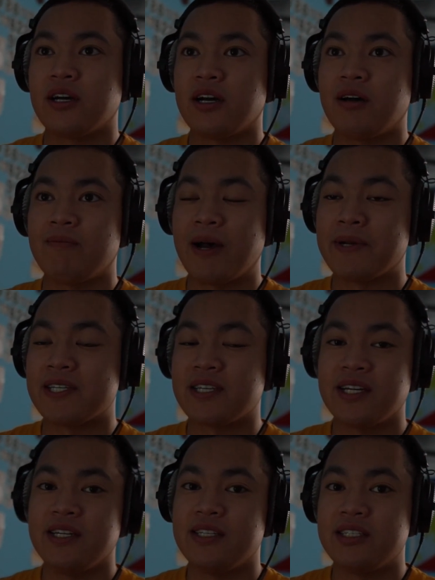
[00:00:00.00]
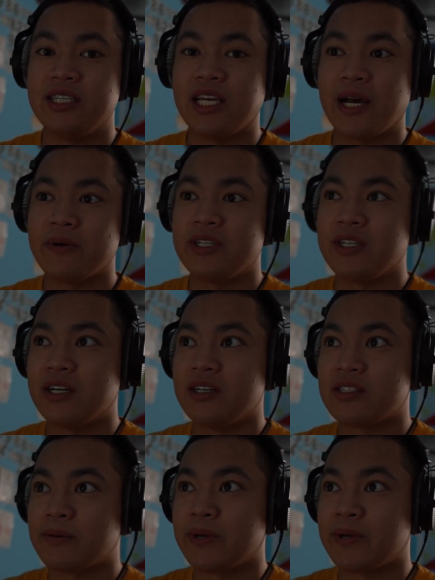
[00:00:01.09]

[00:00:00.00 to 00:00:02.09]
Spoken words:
I'm excited to see how it does.